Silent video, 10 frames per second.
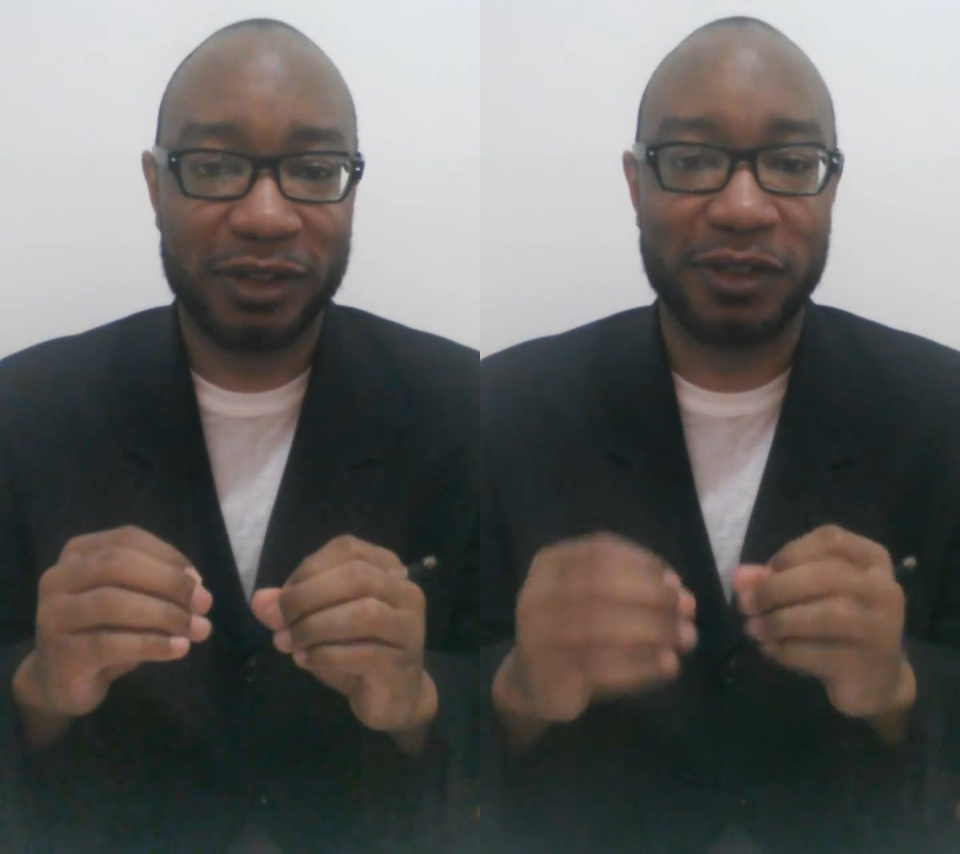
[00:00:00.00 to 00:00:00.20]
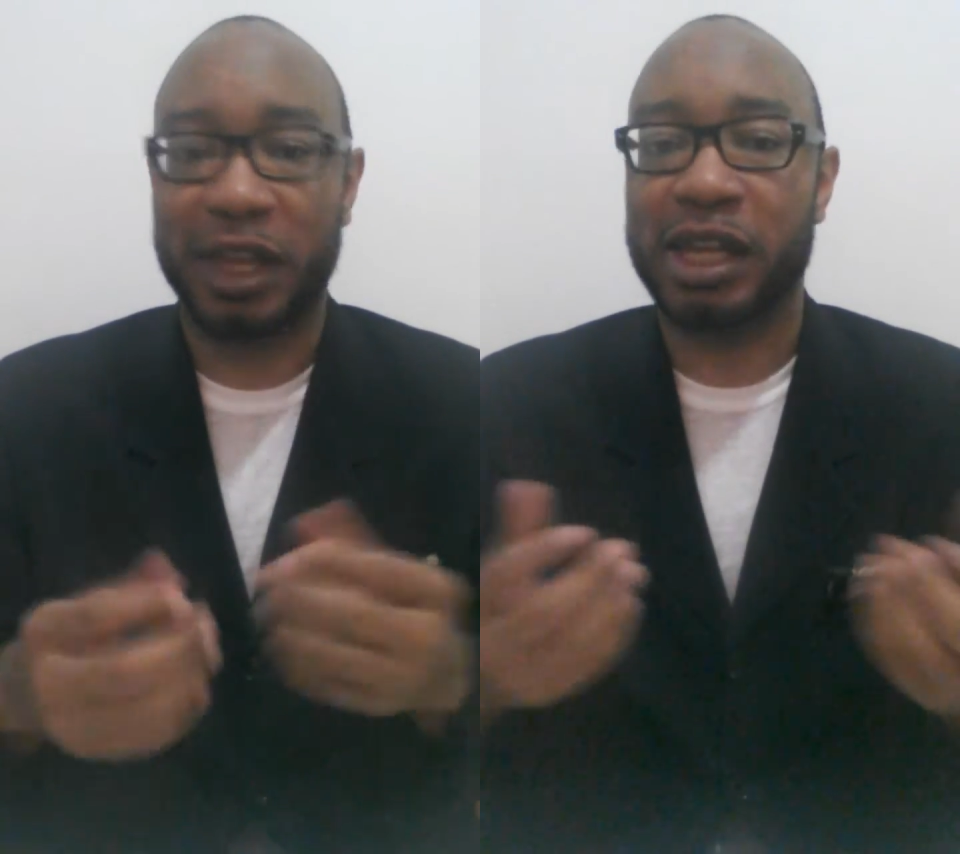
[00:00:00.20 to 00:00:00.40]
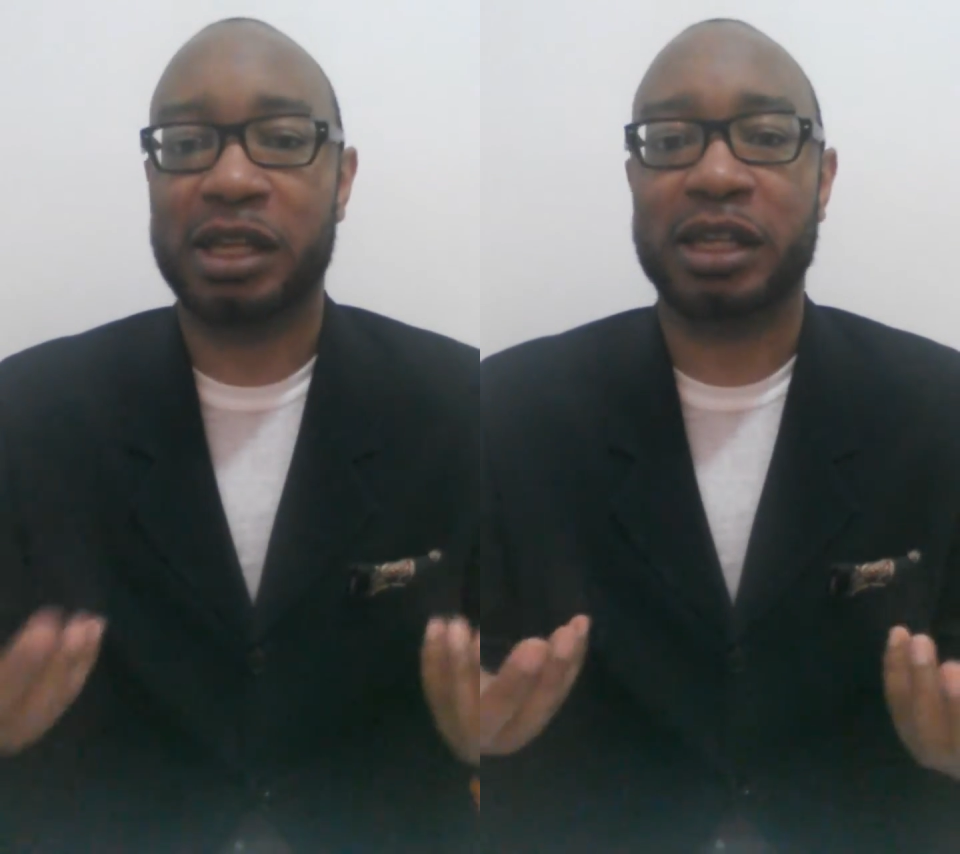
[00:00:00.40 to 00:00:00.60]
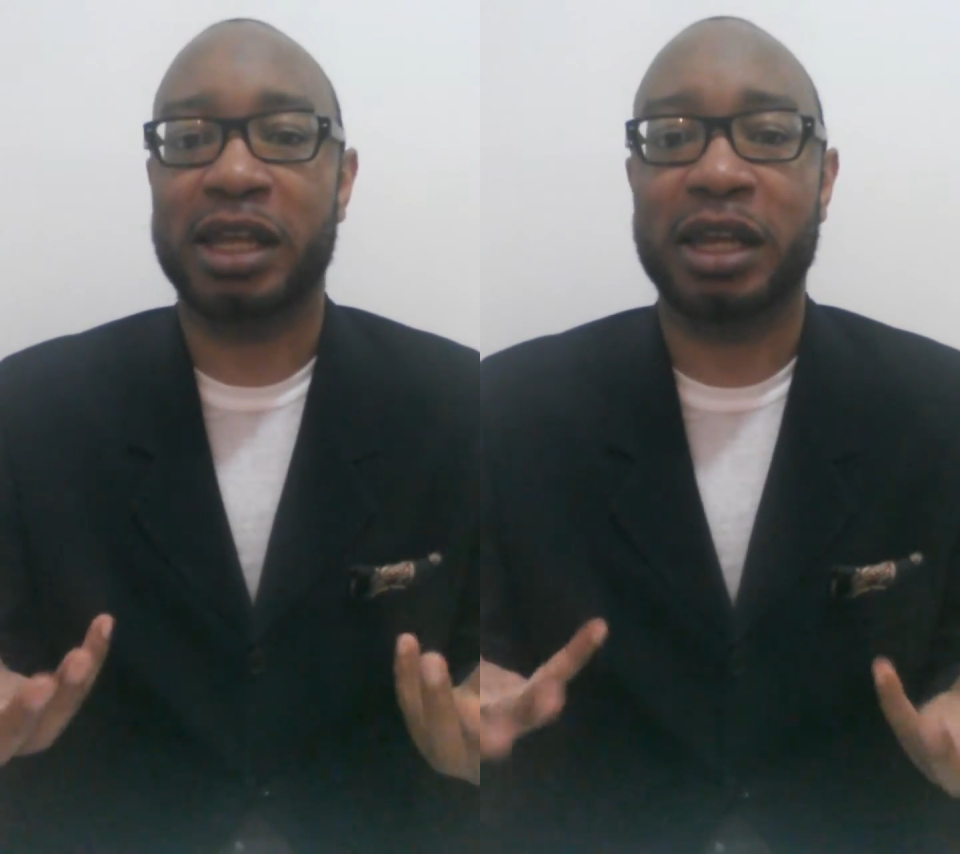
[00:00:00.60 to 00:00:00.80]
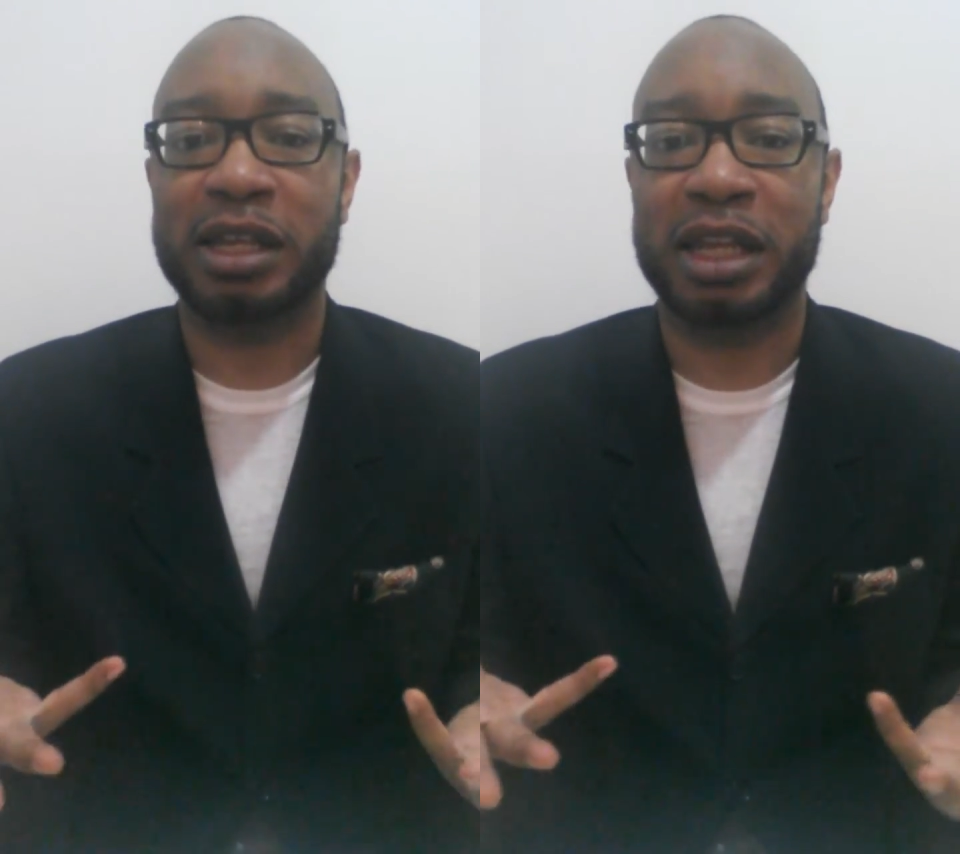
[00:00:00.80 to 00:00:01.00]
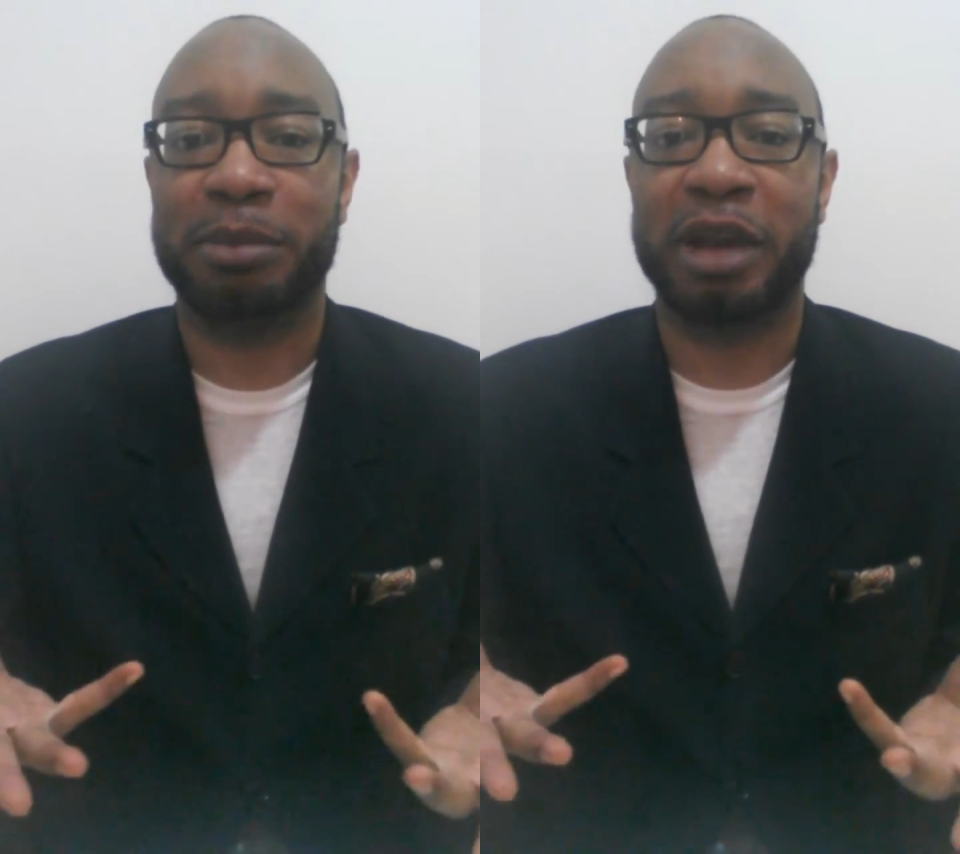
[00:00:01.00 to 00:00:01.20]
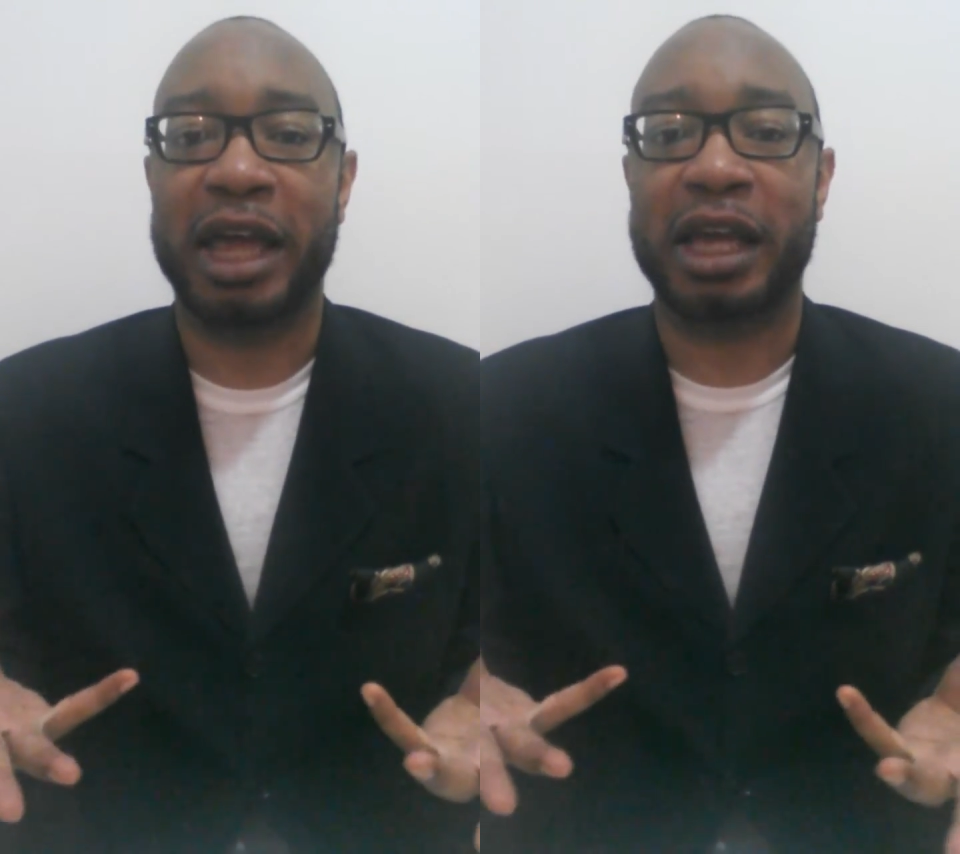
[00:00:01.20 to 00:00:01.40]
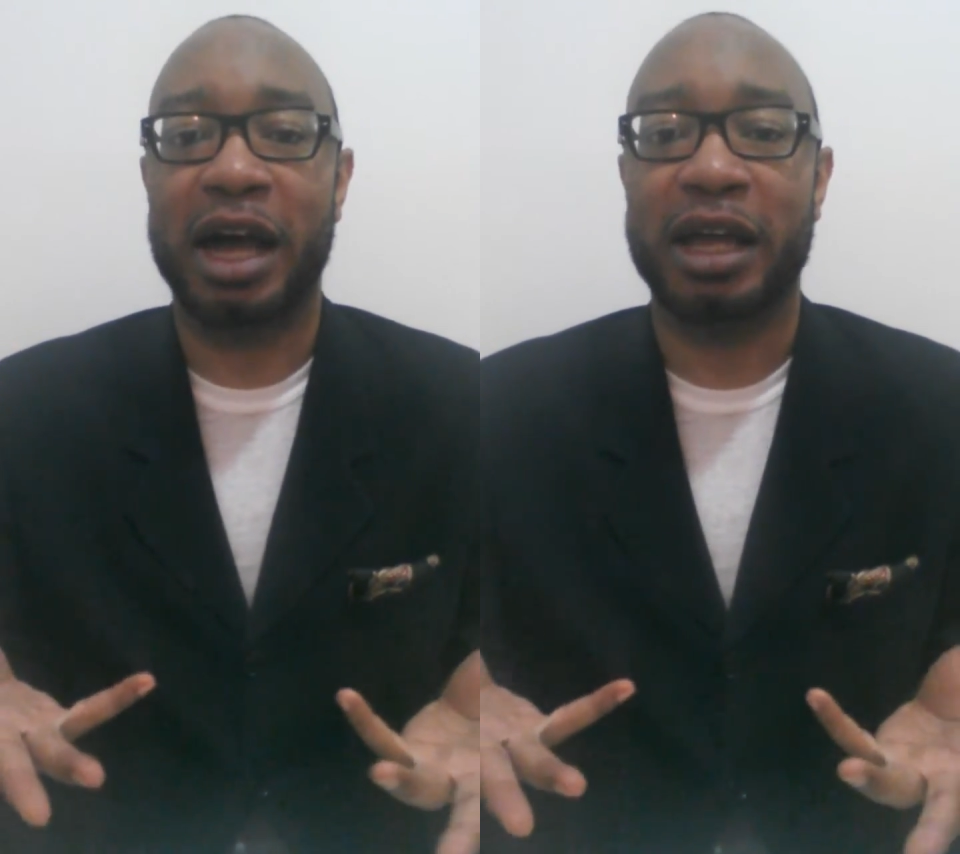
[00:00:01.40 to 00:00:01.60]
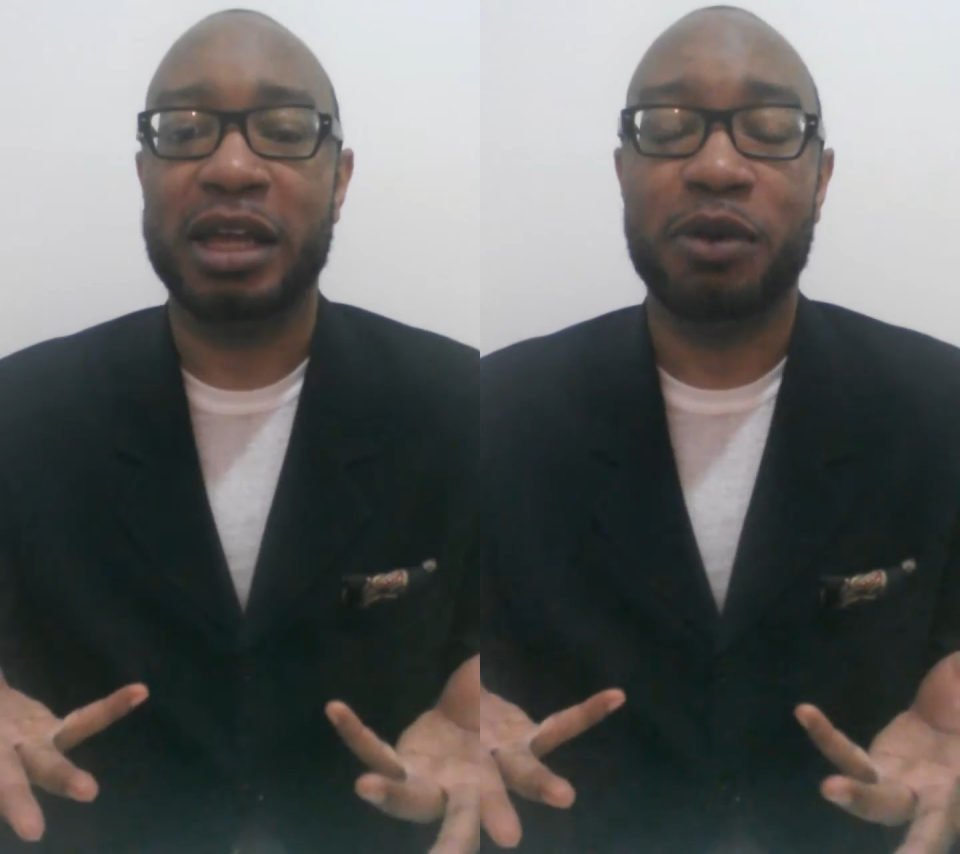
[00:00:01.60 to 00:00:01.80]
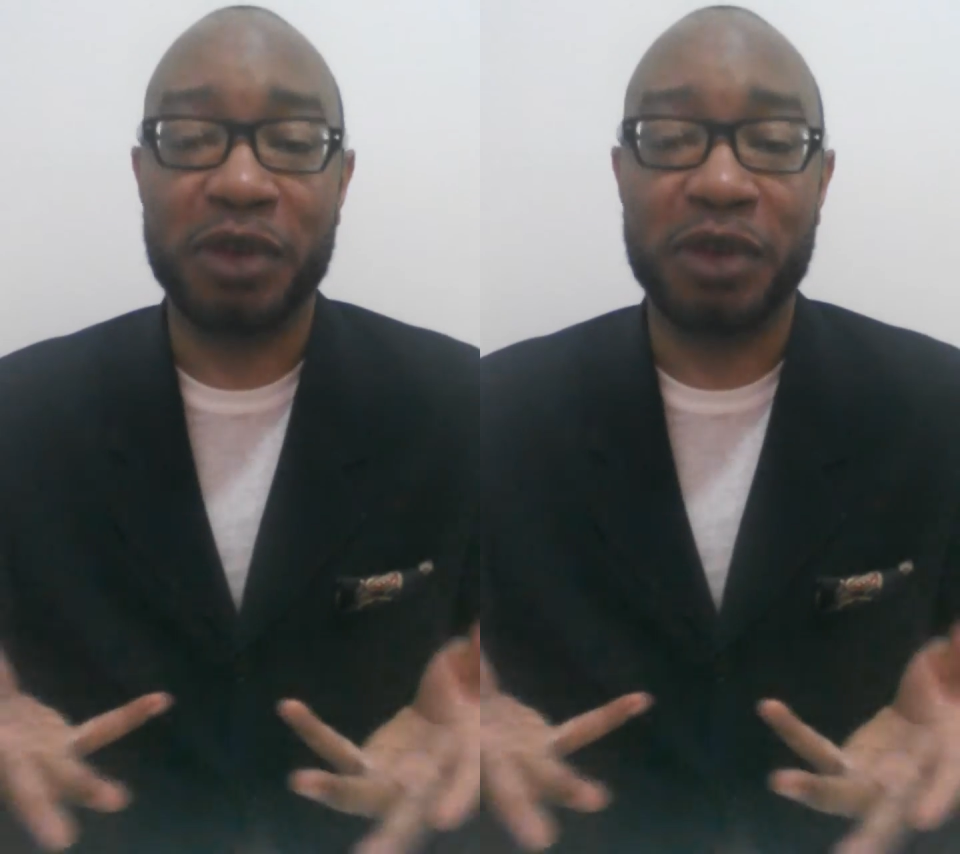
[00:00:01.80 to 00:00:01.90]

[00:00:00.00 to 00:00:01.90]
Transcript: than a black guy.